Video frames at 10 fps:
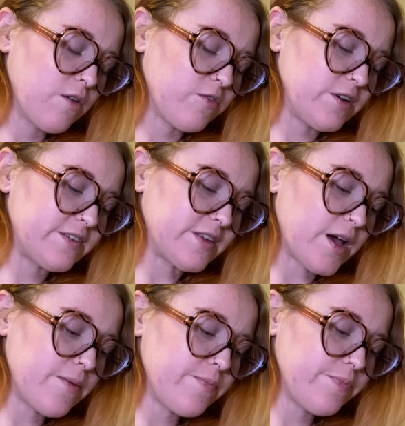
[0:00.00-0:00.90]
For
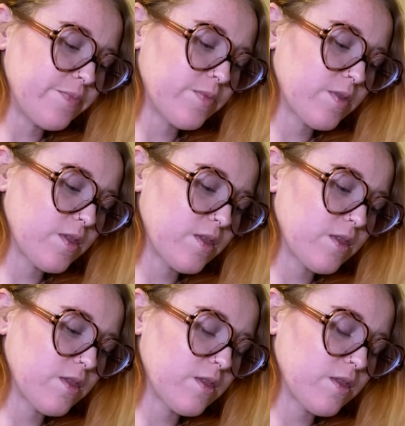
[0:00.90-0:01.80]
some,
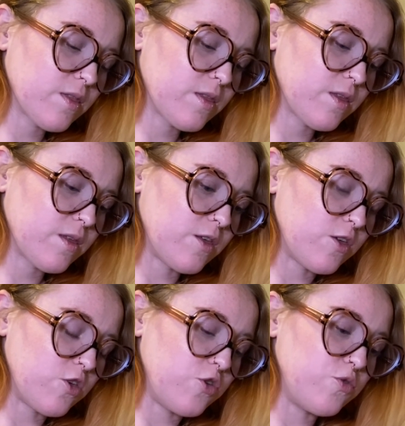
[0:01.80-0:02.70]

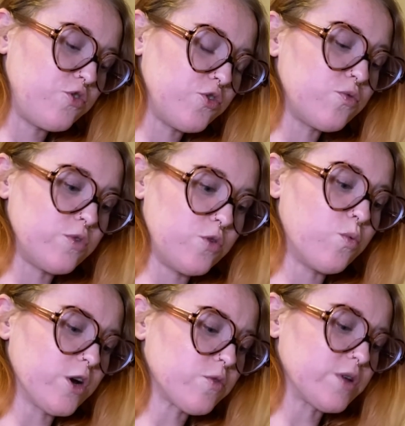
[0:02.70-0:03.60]
you
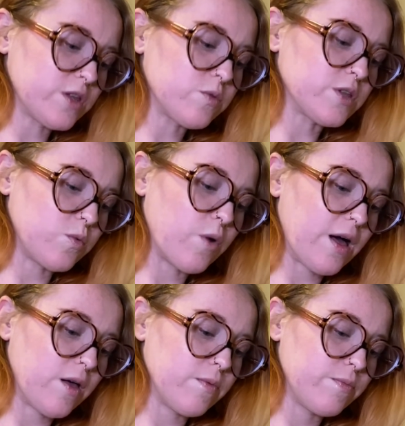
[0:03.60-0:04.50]
work really, really
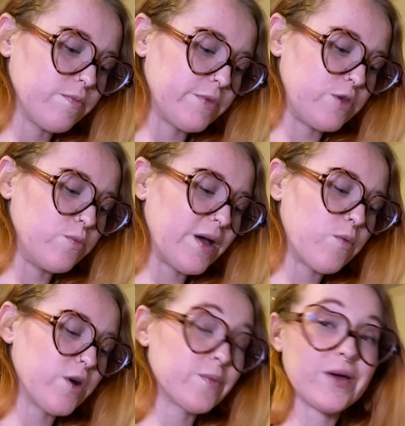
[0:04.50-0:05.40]
well, but you might
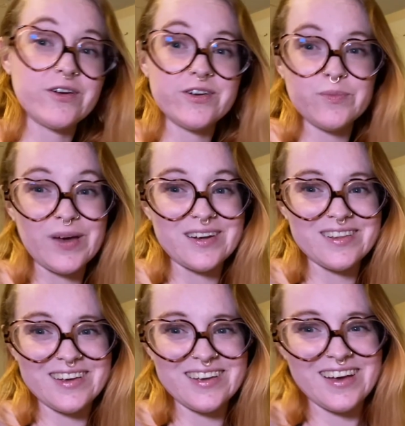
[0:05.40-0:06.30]
work better
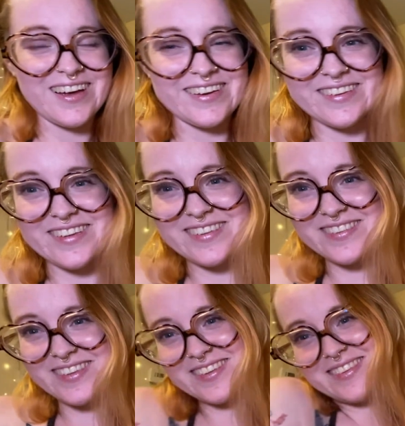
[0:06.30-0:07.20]
independently. I know that's
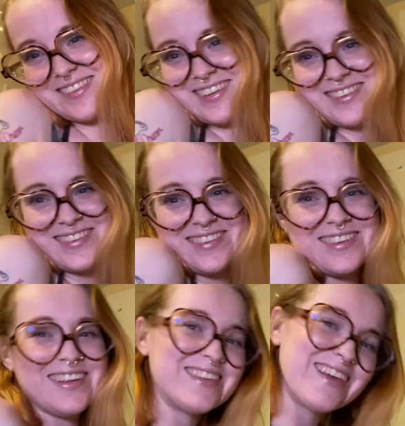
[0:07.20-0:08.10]

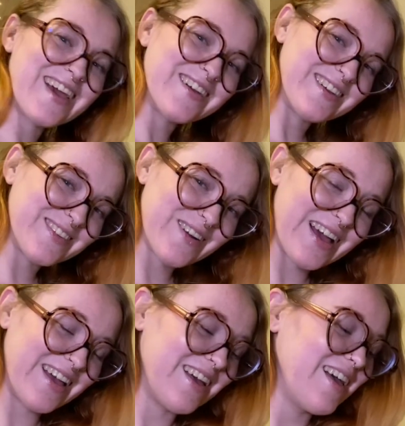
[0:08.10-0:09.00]
the Aries
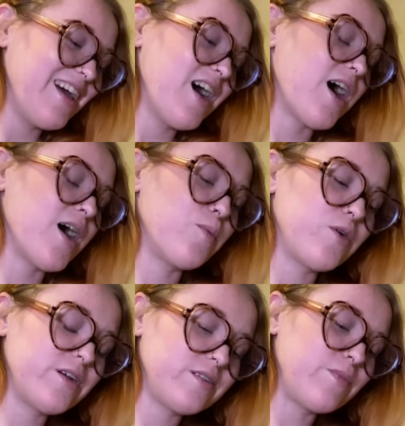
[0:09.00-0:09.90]
way. Or
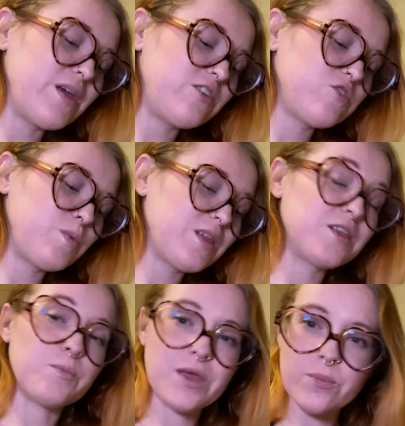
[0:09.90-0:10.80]
it may just be that
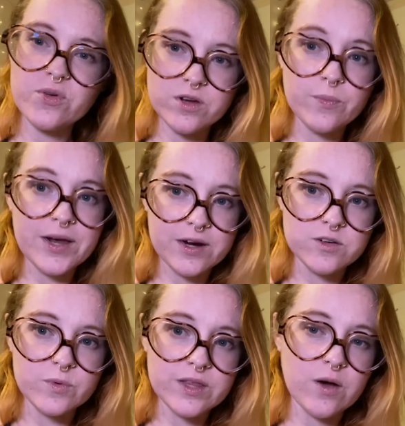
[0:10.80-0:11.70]
the people you're
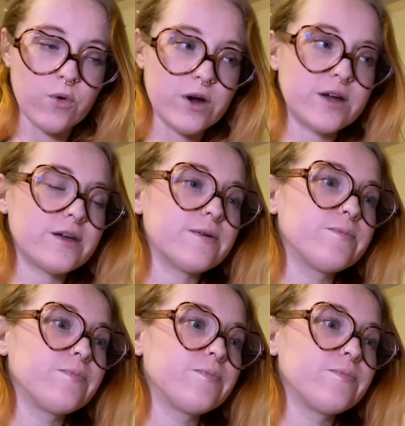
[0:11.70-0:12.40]
paired with at work